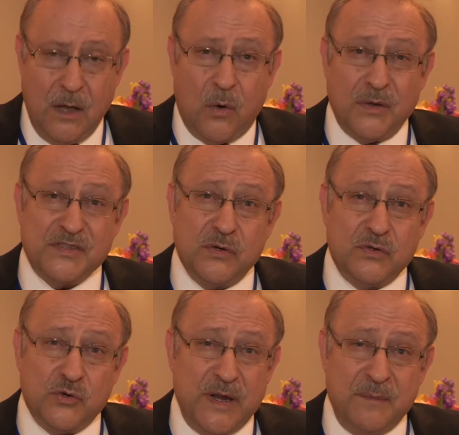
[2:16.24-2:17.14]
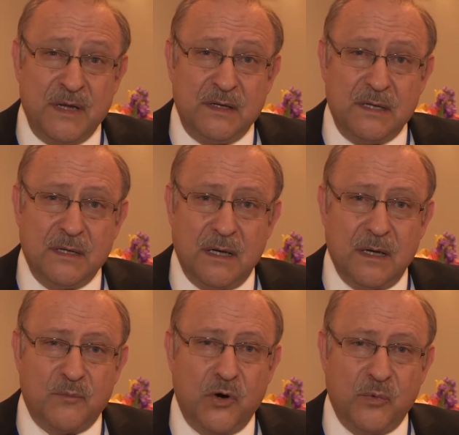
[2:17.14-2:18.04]
also treatment, uh,
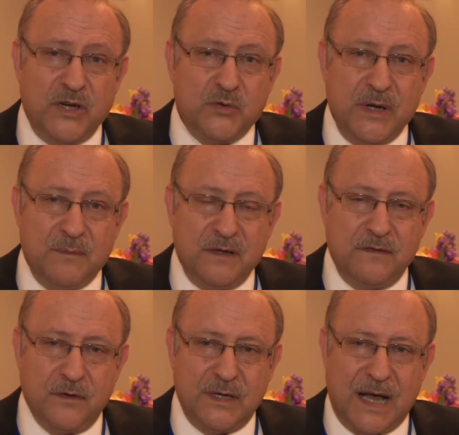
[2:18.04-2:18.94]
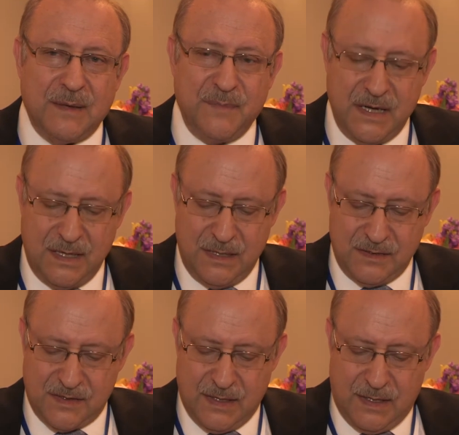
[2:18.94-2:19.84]
appropriate treatment for
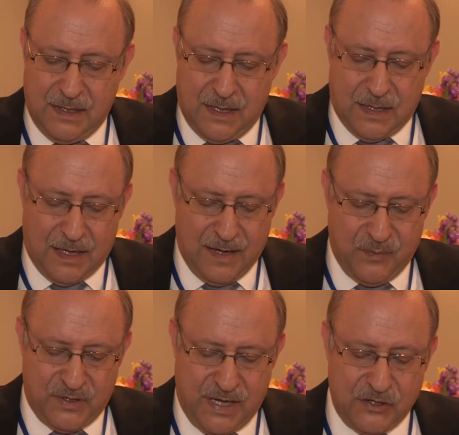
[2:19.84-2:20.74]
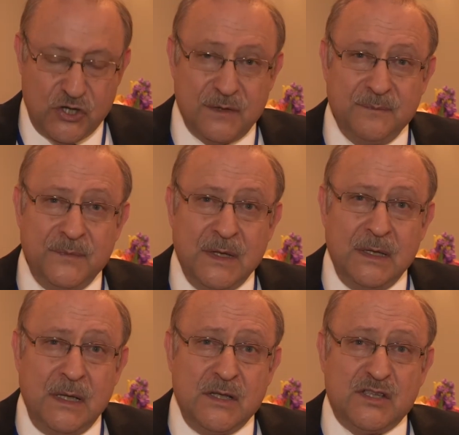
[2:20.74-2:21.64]
diabetes and hypertension,
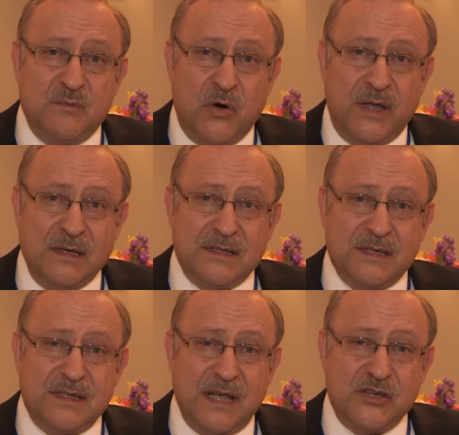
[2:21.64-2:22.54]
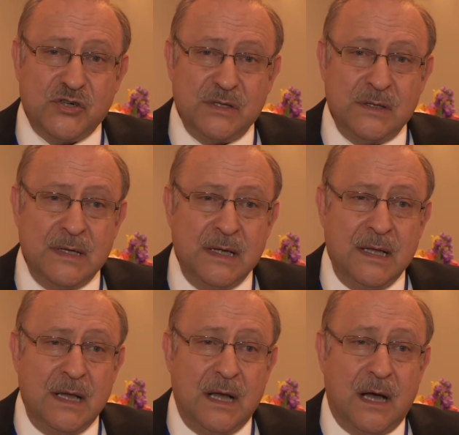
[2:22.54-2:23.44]
smoking cessation,
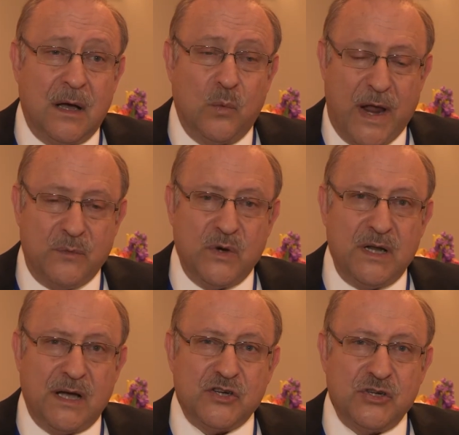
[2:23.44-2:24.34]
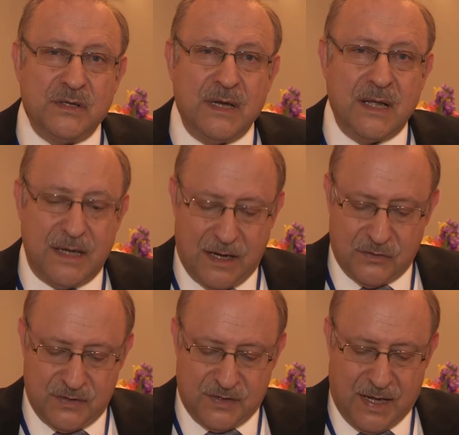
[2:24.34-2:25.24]
uh, weight reduction, and
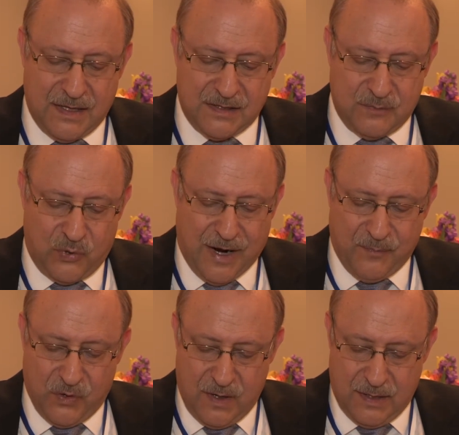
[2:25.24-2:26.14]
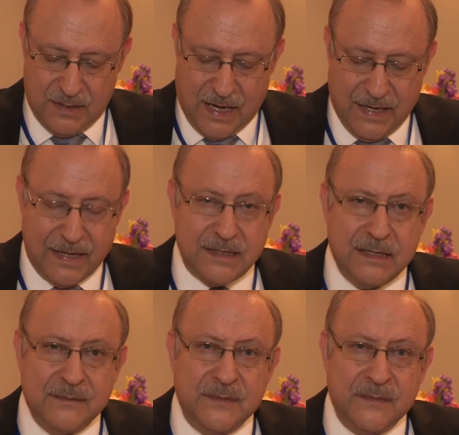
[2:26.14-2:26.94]
exercise and proper diet.